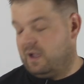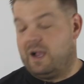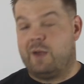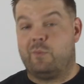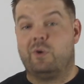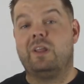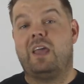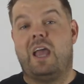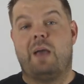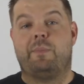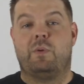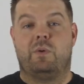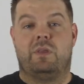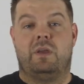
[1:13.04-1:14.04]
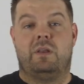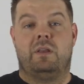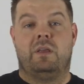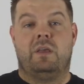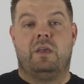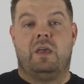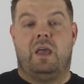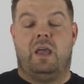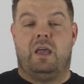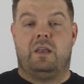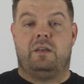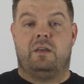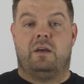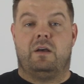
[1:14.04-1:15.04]
I'm really happy with it,
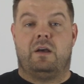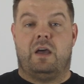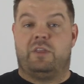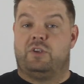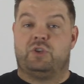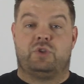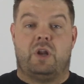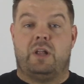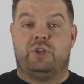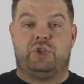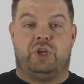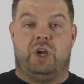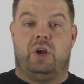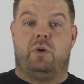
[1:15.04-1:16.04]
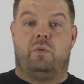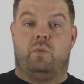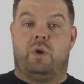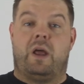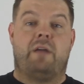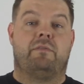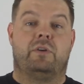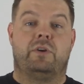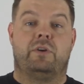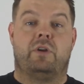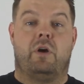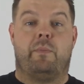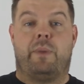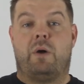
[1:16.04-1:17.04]
and I just thought I'd share what I've
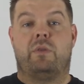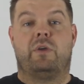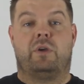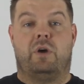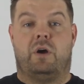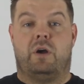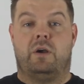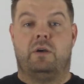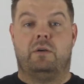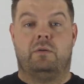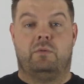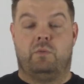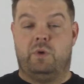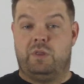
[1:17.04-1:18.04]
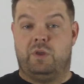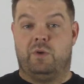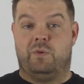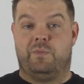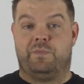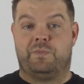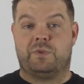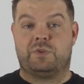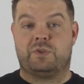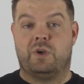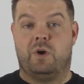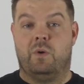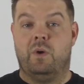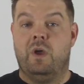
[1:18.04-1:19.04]
learned about the car with you.
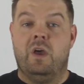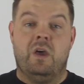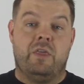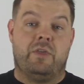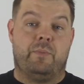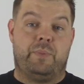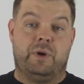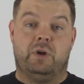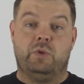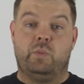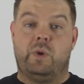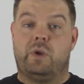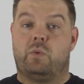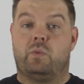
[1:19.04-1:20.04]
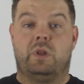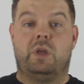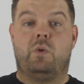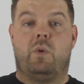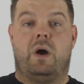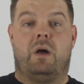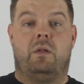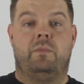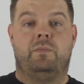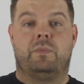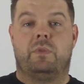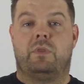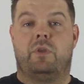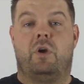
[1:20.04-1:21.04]
So the build went really
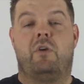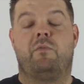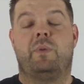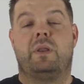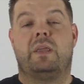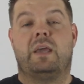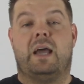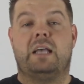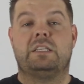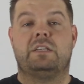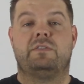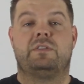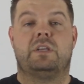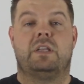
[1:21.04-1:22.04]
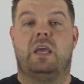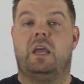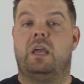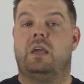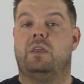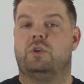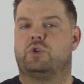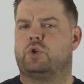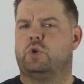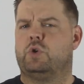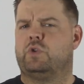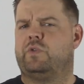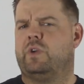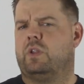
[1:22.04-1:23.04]
well. There have been guys that have said, hey, the
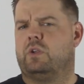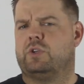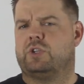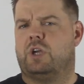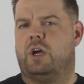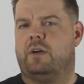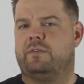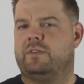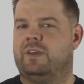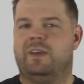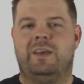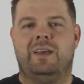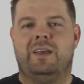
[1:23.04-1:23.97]
screws feel a little soft.